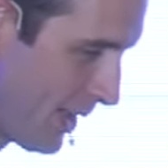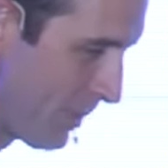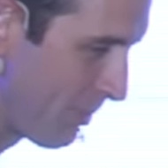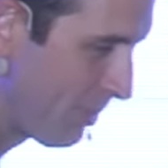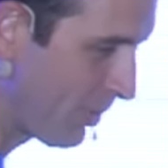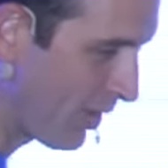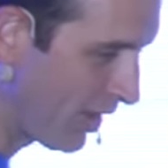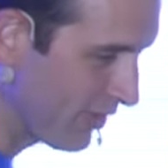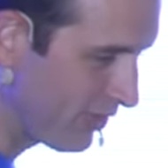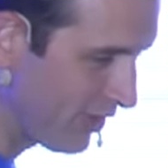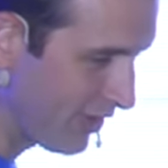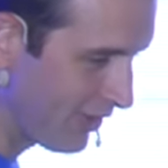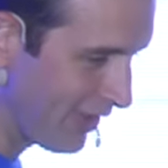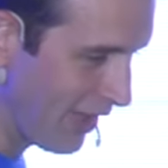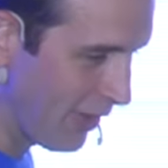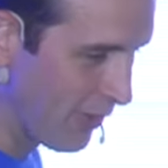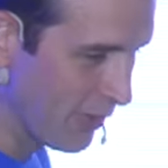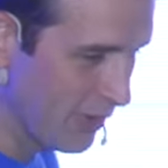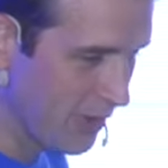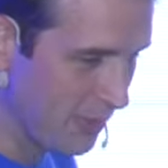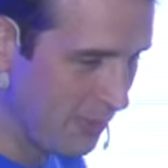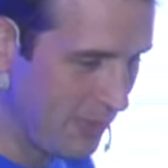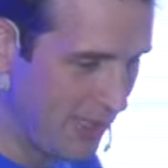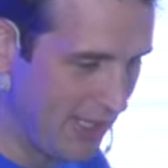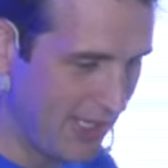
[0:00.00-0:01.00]
Project
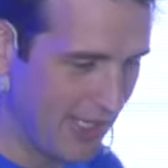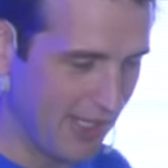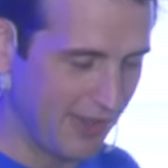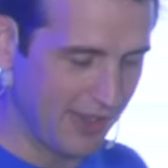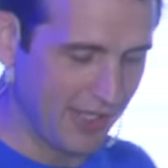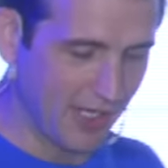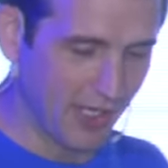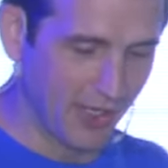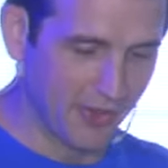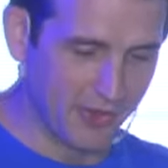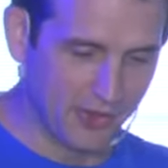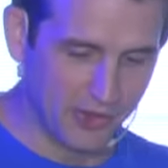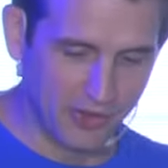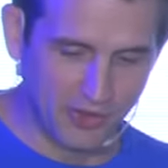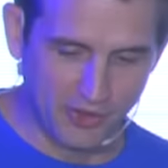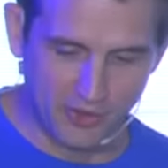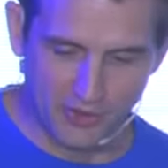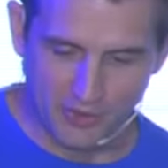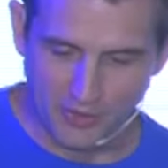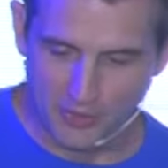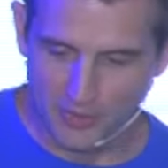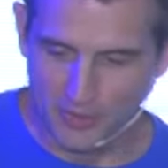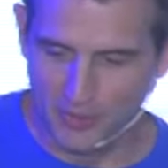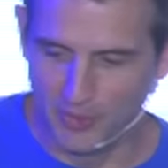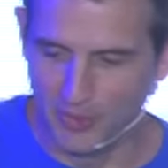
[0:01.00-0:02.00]
Alchemy and the other
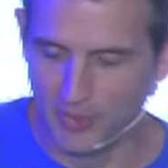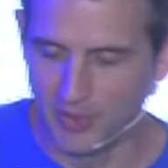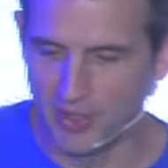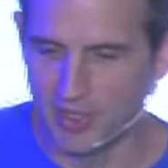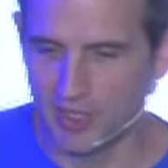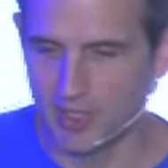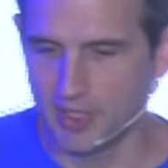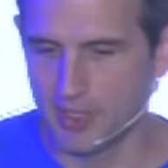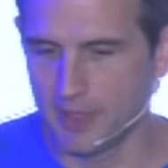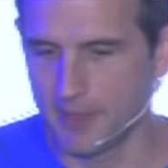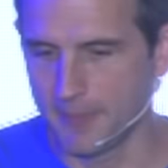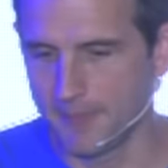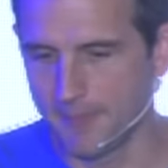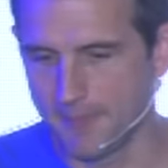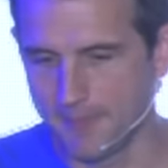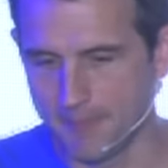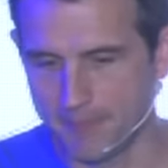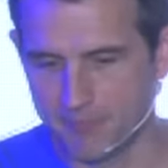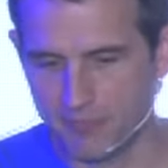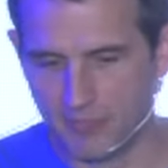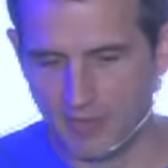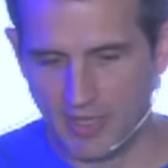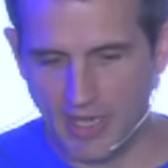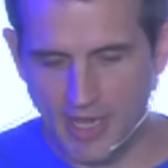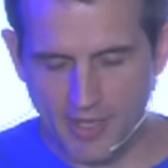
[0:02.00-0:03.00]
two um,
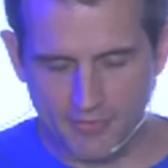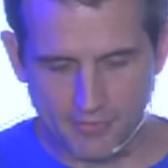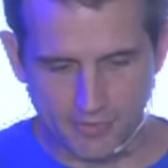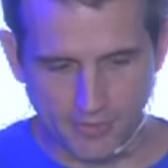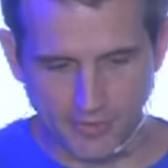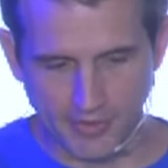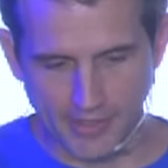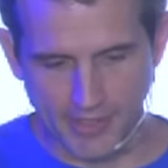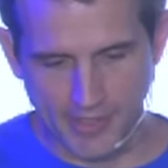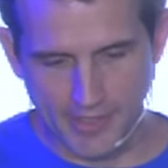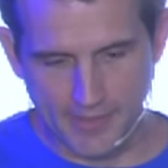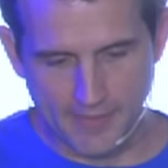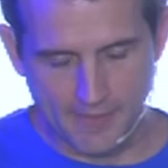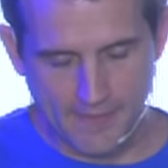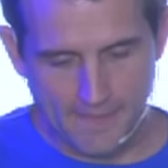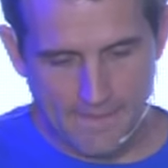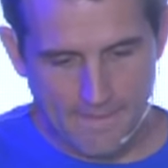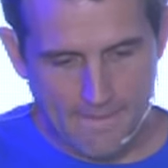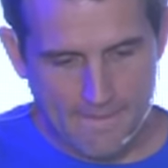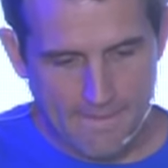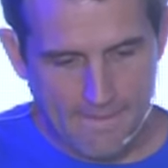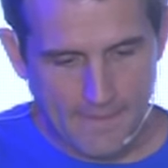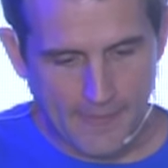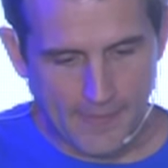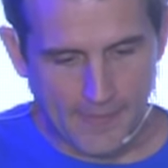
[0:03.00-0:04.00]
after that.
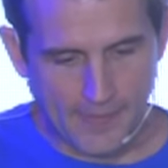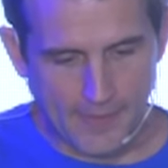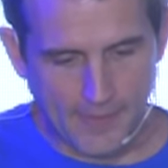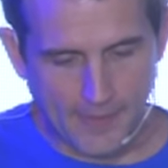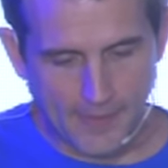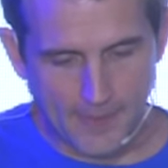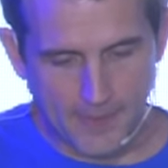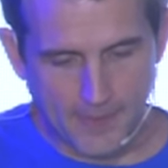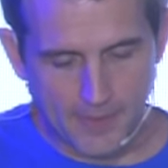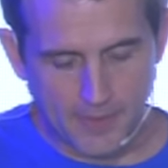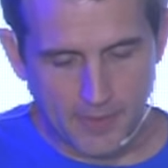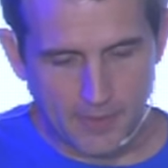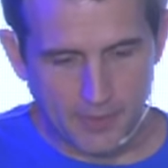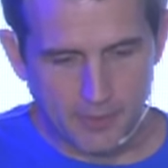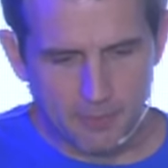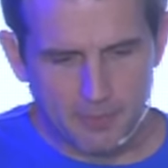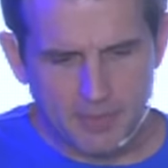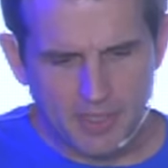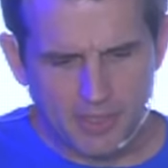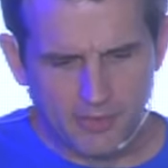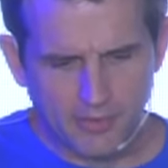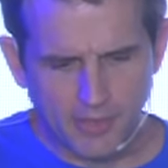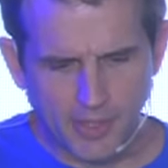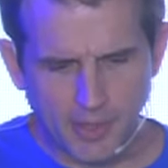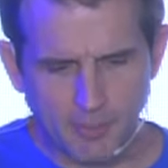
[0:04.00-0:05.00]
Uh, and in the
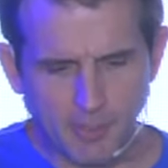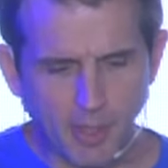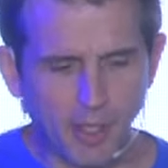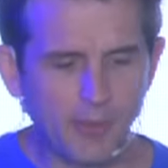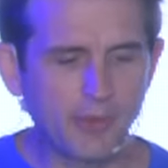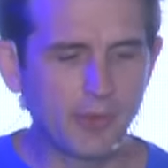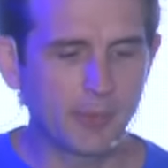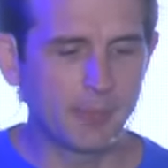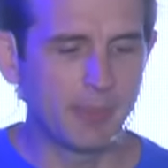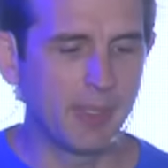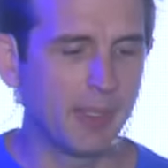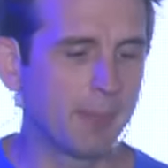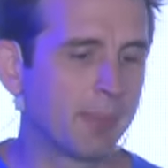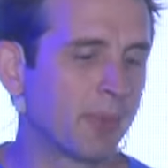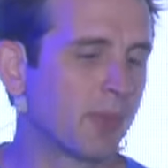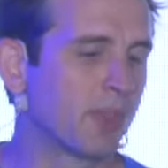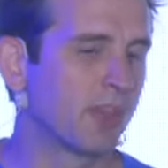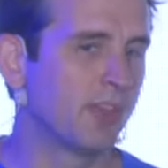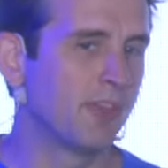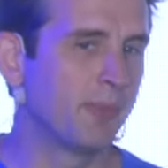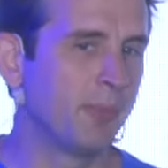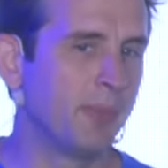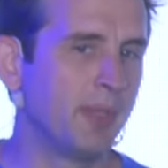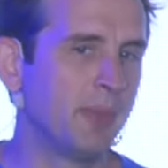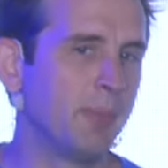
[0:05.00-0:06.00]
meantime, other people
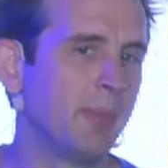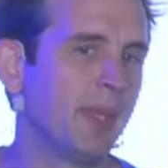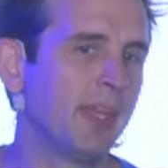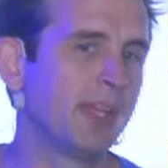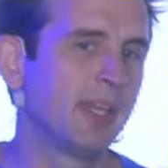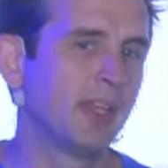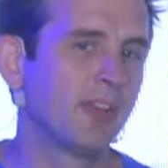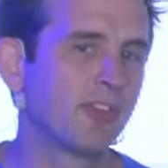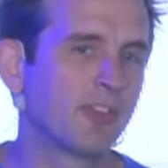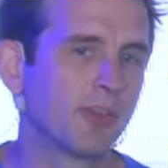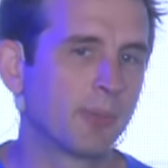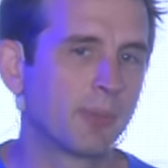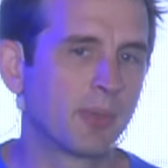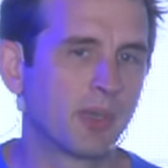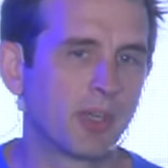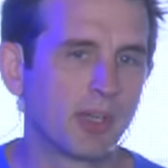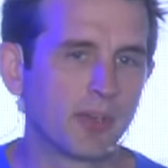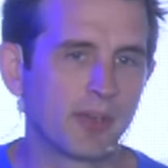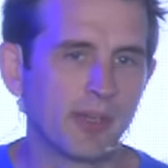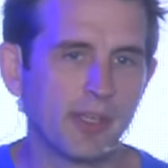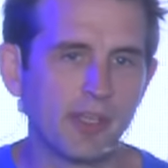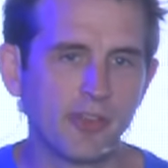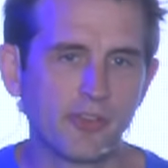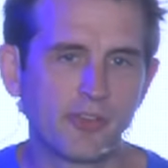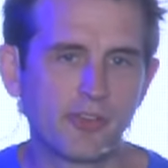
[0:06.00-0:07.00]
have been making some
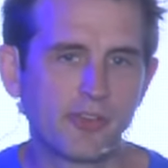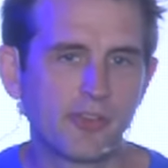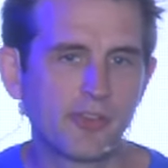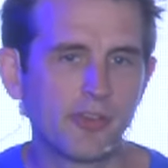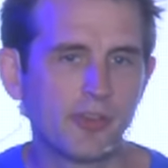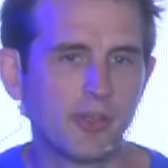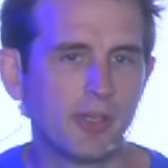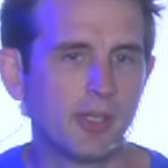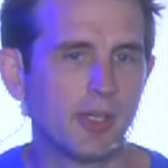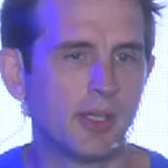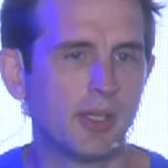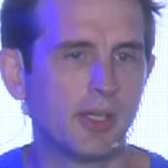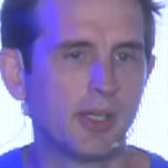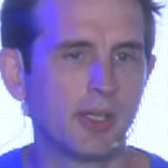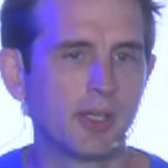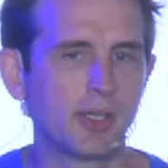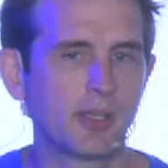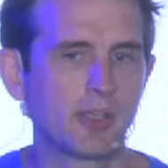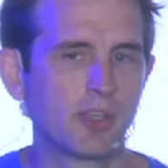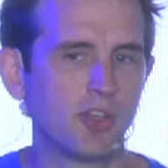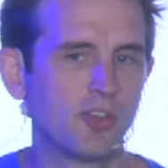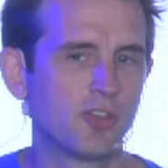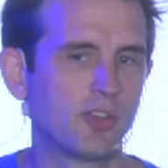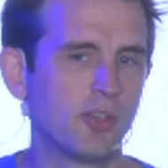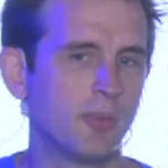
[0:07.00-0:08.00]
progress uh,
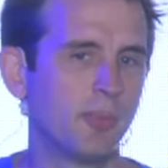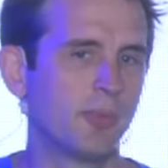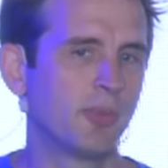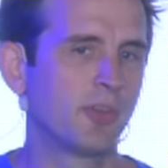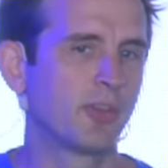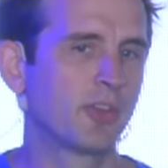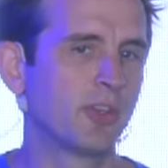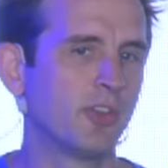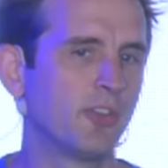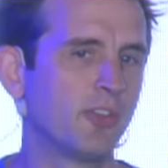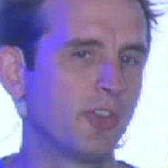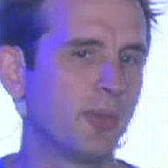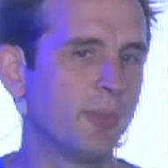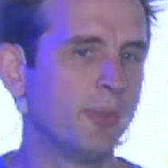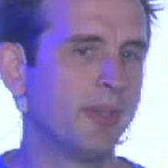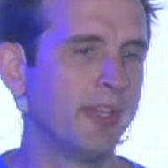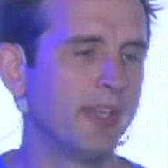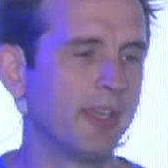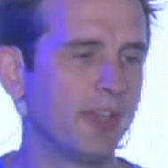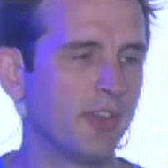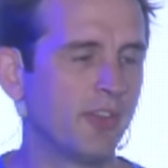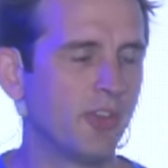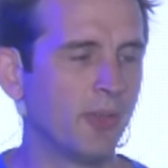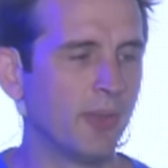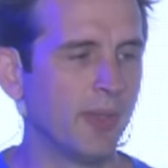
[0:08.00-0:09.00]
contrib contributing
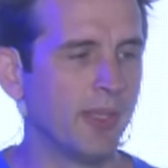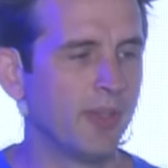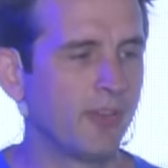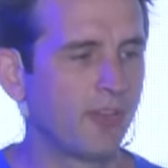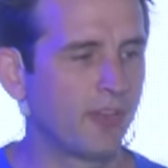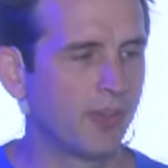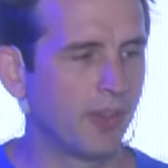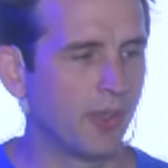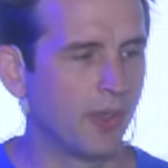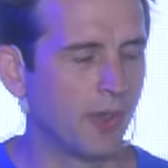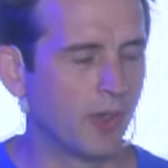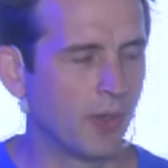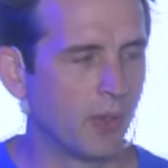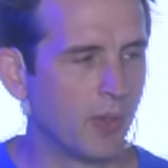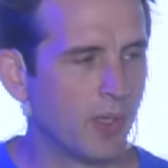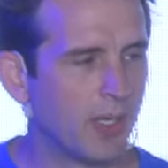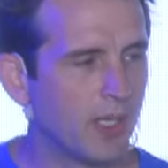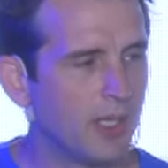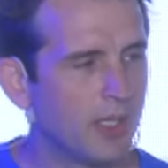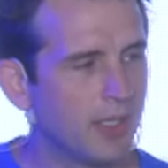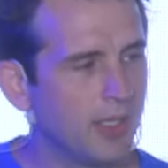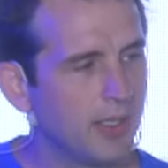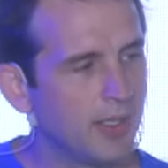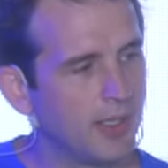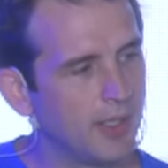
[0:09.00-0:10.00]
to it. So
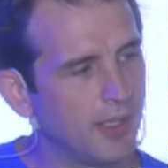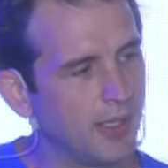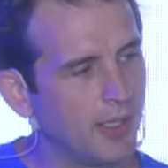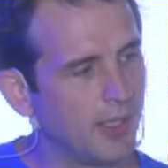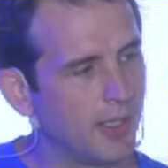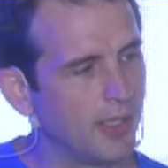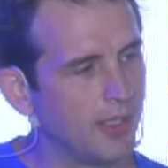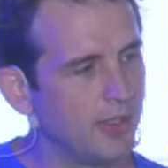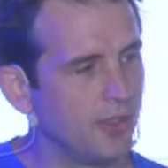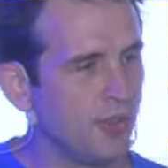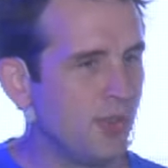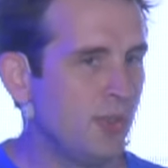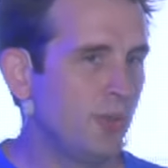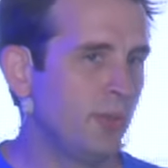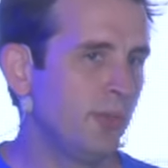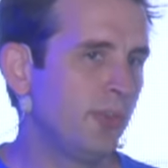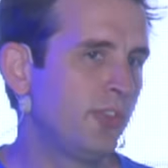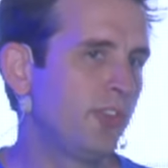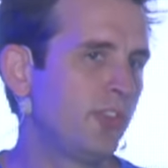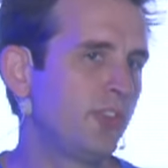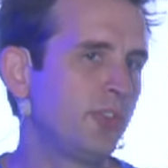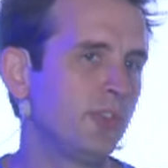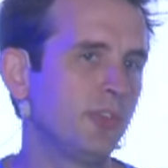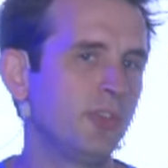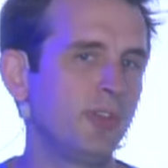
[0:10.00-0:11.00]
uh, you
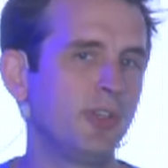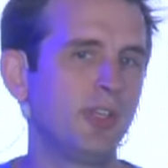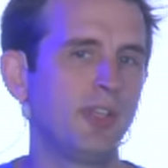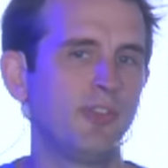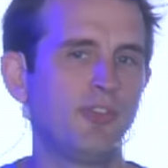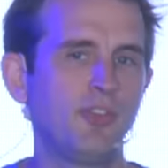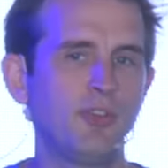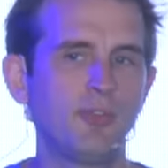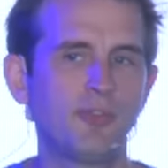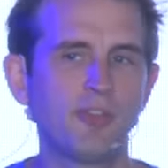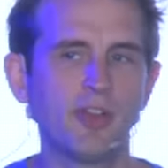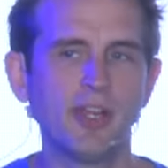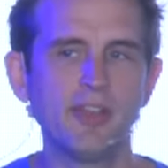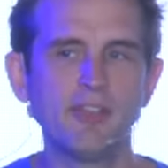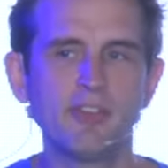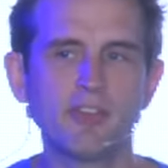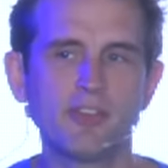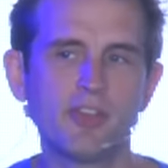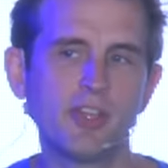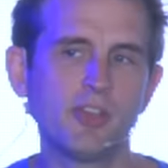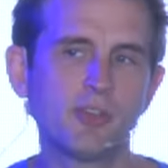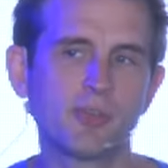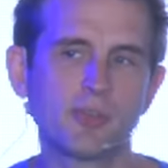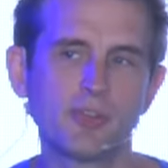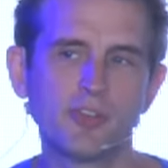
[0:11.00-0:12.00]
should, if you find this
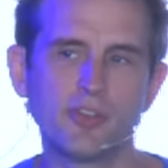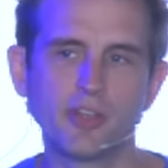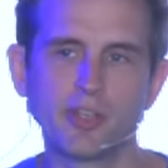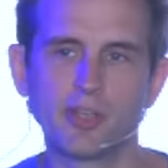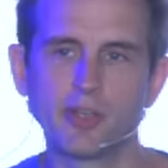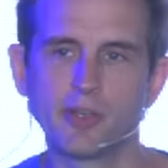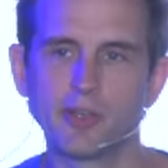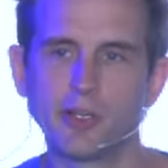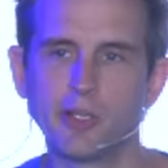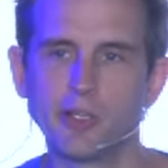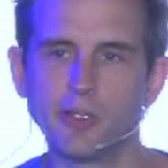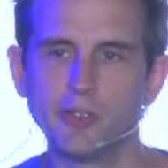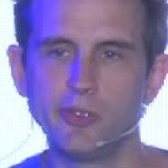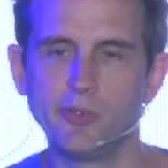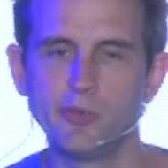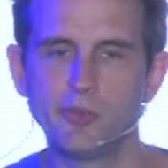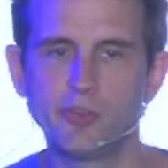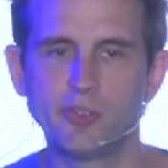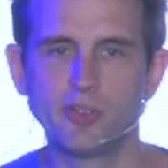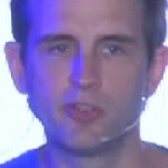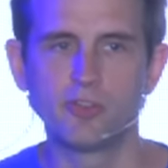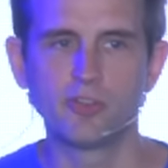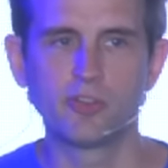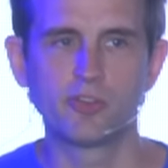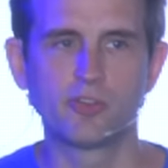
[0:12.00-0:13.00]
interesting at all, you
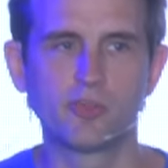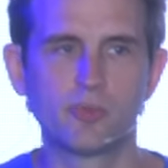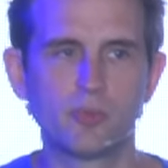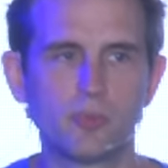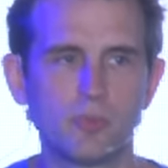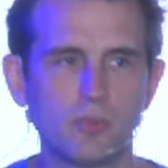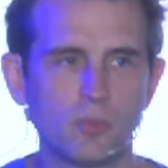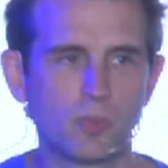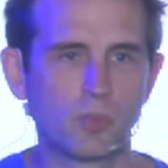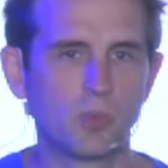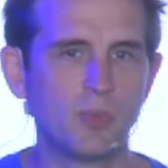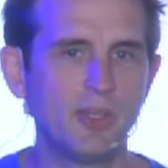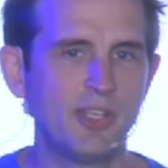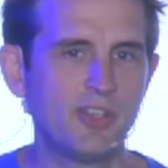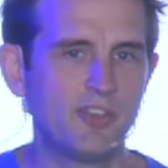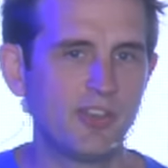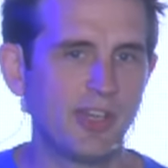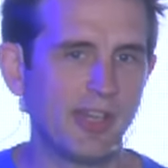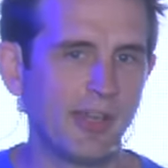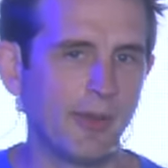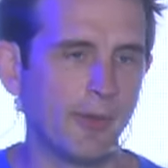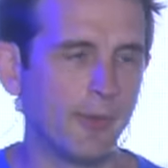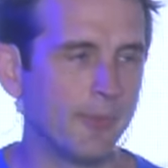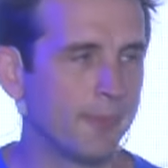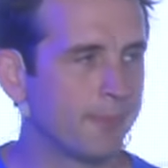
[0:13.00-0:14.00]
should just reach
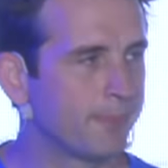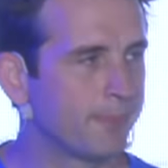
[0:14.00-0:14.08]
out.